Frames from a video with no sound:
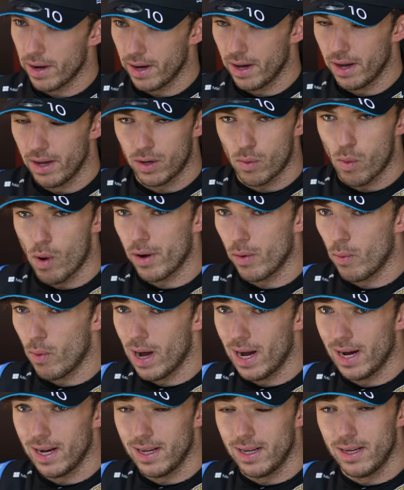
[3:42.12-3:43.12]
a quite a
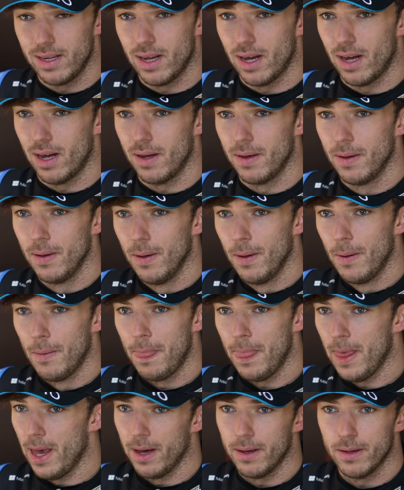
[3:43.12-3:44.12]
while. And uh,
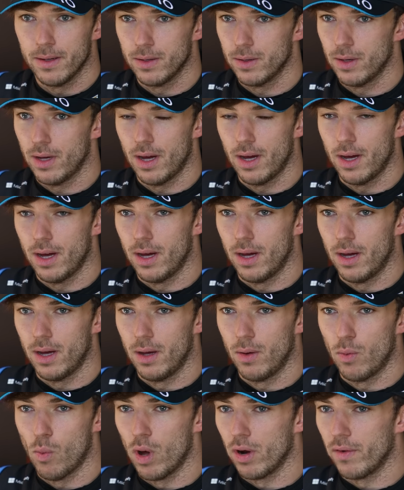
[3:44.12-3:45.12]
yeah,
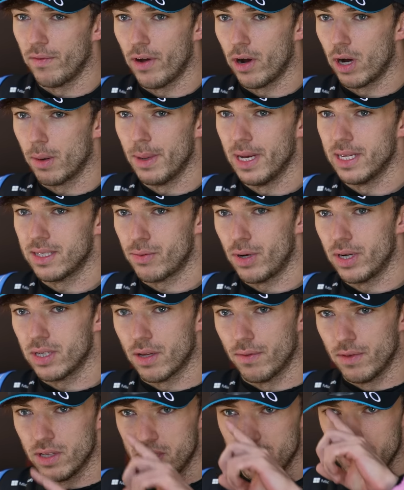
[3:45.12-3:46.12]
uh, one of our best races
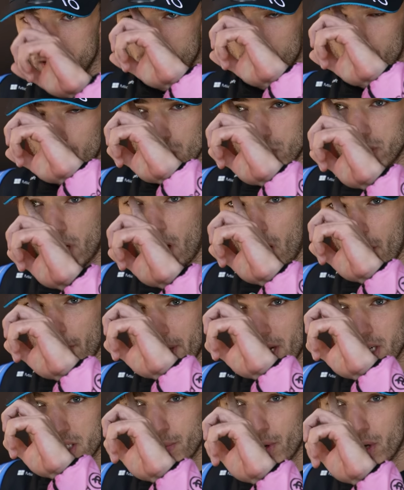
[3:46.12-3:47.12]
of the season. Good tire
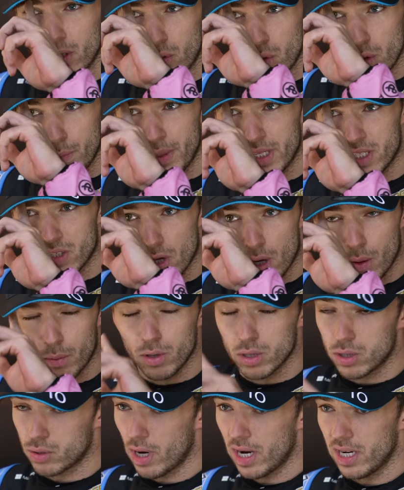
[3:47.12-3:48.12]
management, good pit stop,
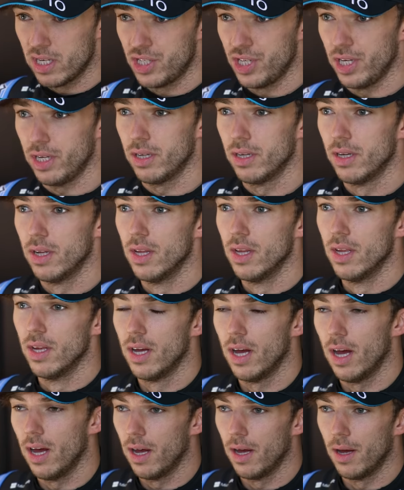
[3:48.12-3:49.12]
good strategy.
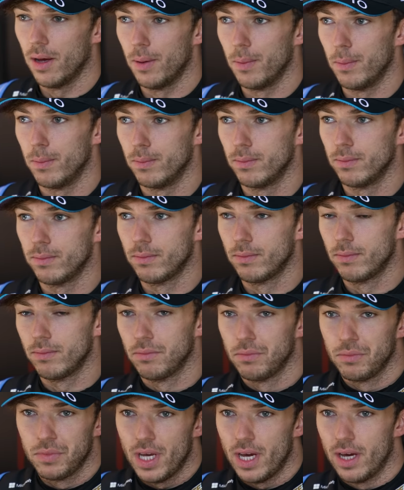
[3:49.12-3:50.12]
Um,
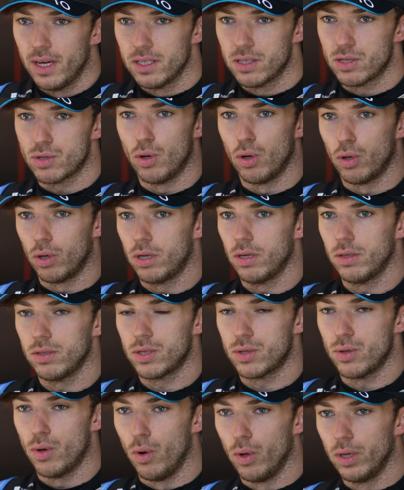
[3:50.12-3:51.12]
yeah, strong
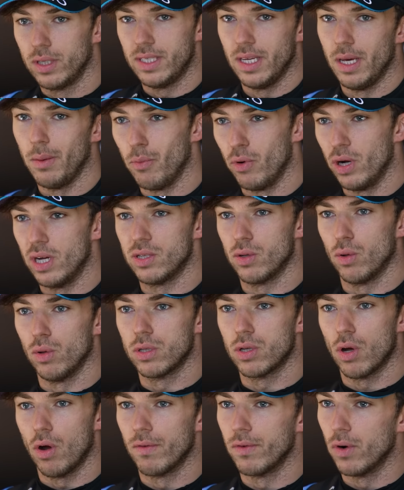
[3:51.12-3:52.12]
strong team
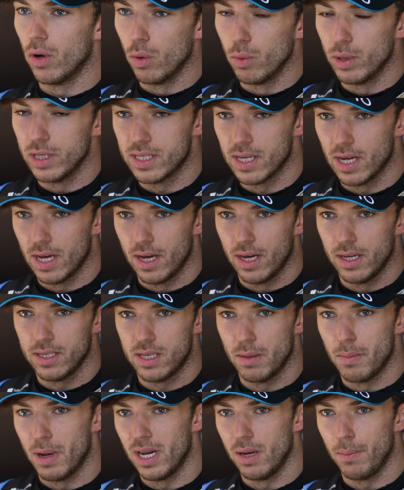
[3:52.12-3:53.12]
result overall with uh,
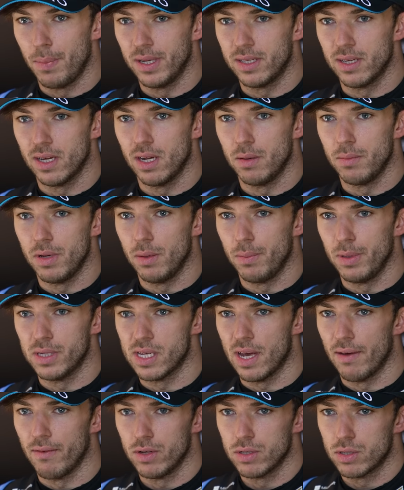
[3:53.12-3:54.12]
Esteban in P10 and me in
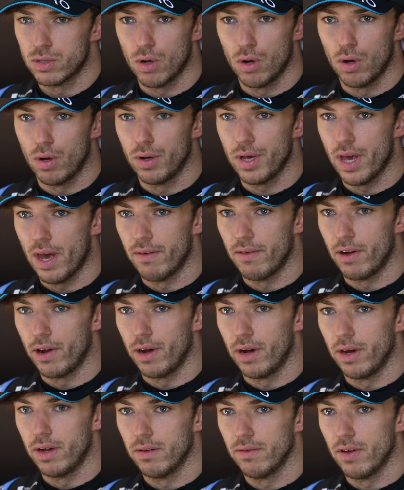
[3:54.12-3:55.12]
P7. So yeah,
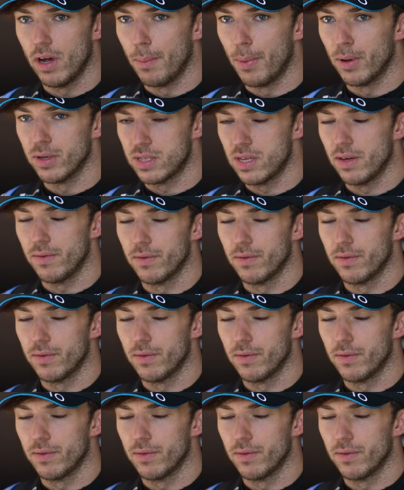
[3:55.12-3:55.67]
very very positive.